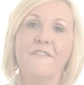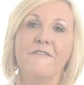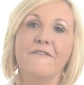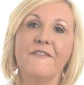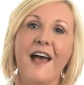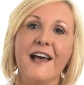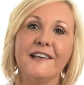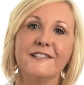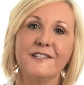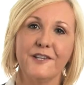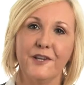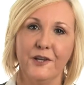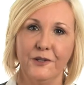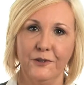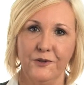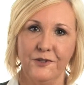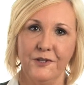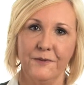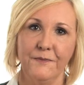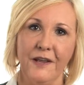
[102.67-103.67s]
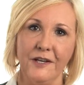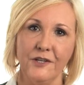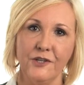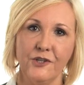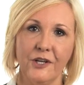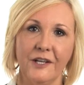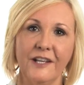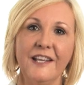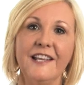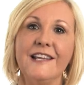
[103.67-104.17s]
Vascular
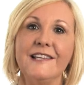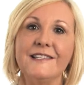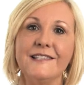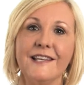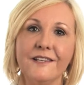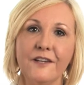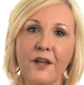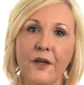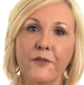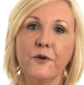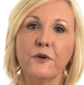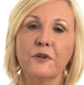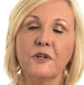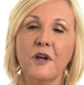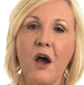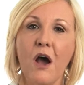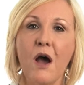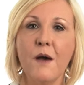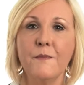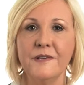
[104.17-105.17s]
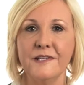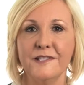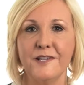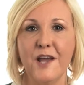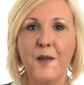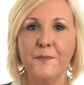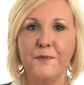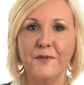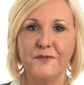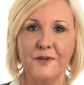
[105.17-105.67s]
dementia is another common
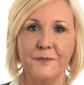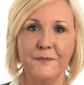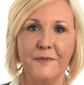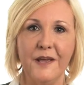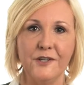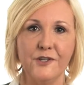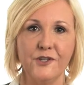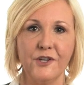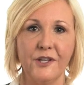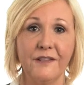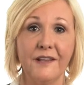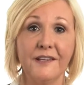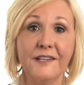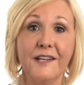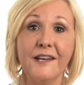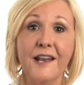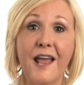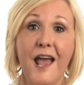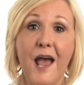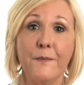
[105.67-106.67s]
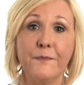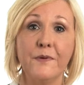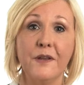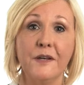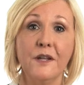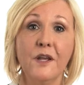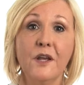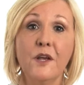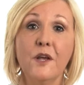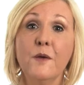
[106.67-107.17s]
type of dementia that can
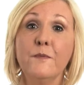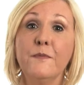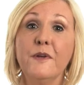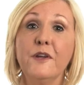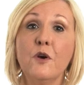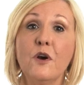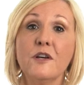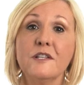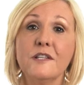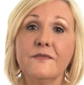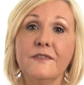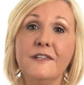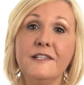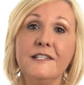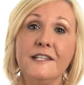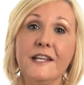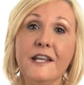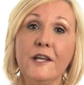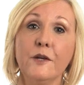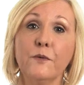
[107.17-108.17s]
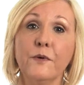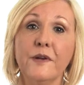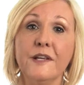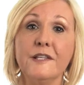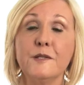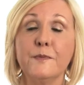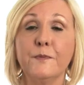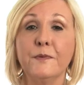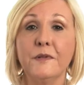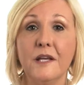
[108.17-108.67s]
happen because of a
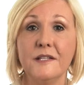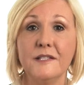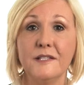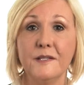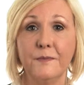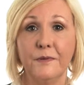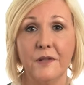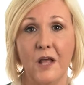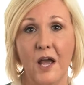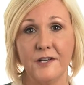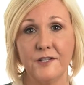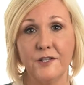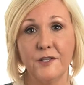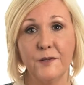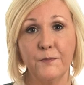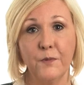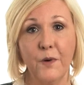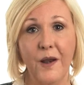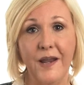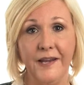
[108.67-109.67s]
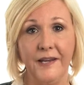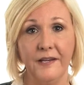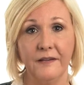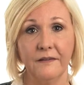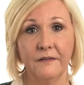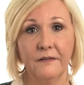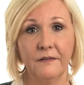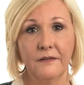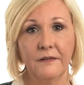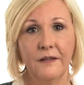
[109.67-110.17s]
decreased blood supply to the
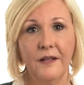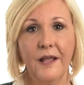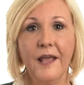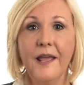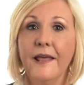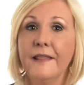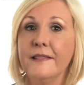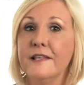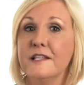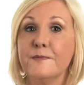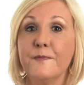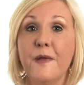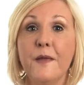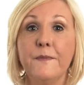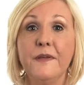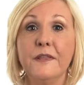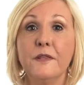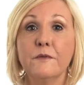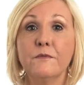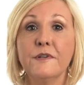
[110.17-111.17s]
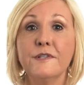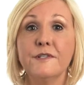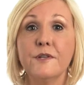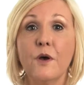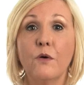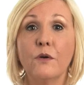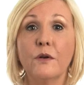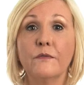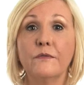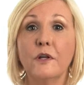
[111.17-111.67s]
brain. This may be the
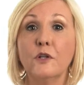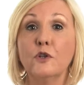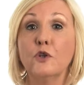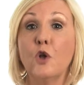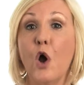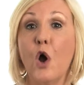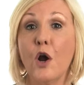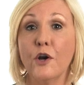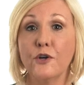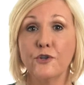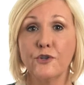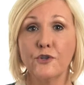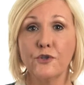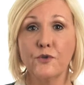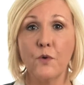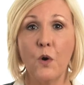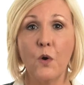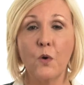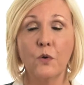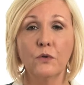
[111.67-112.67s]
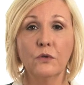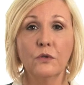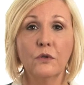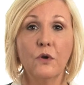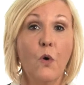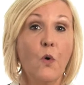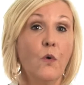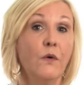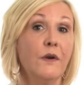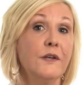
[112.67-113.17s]
result of a large stroke
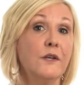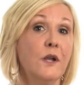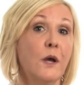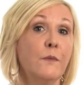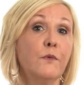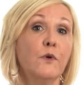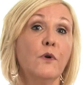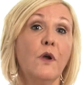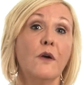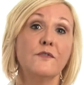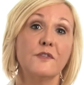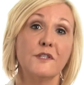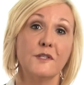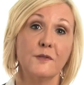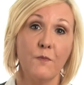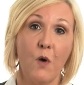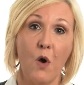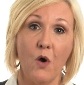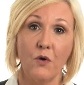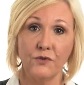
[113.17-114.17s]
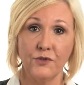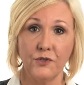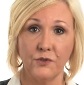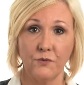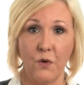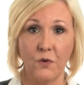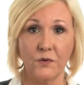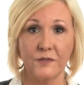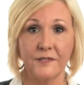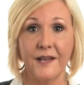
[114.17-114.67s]
or a number of small
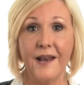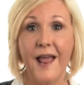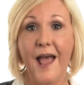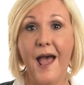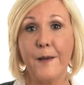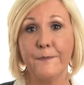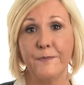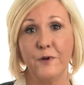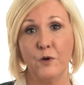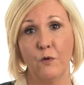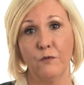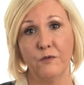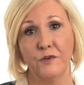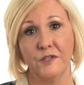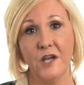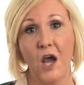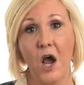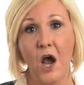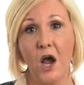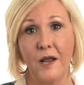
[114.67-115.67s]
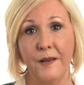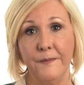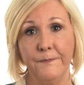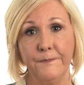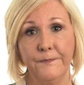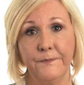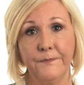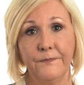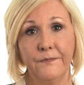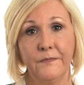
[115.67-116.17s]
strokes that happen over time.